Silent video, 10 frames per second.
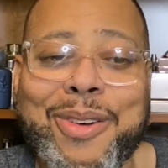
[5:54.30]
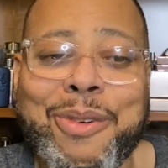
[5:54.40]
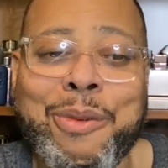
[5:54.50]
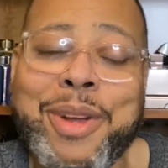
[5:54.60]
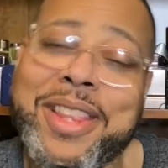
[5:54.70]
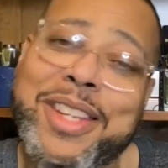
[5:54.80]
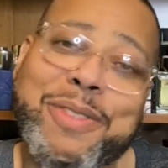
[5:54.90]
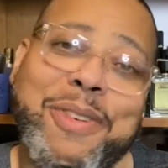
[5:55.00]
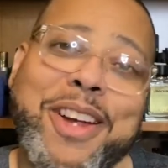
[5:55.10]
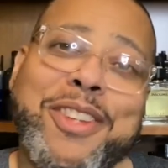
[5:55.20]
When these
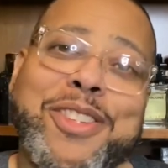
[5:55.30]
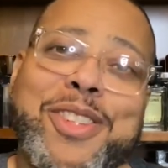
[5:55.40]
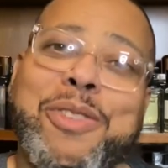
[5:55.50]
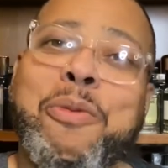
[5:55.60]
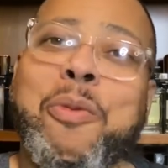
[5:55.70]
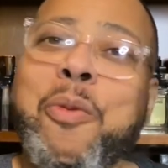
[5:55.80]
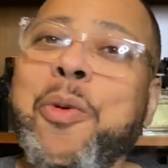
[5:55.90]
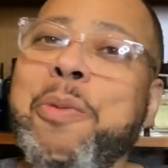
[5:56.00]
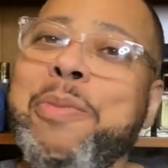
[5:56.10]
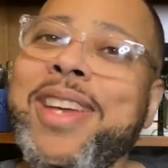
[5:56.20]
fragrances are
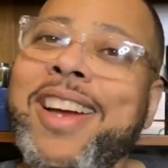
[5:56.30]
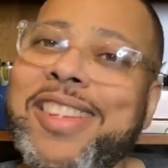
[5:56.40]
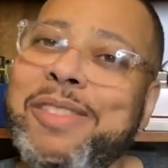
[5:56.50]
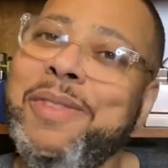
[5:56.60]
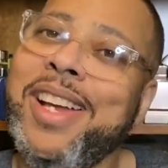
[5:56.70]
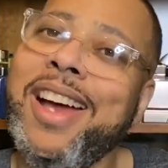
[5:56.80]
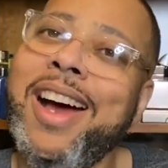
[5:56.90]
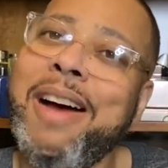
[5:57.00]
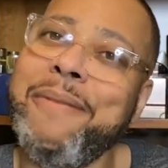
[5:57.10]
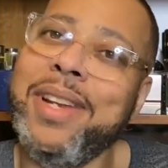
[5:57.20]
worn, because of the
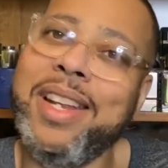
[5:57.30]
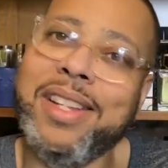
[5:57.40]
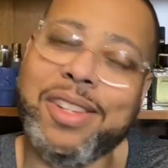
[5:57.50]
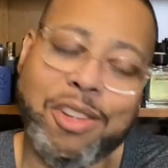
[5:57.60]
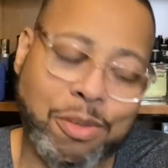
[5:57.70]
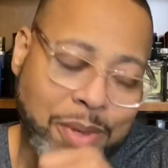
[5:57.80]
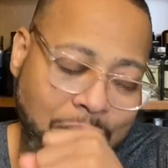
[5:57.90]
confidence, because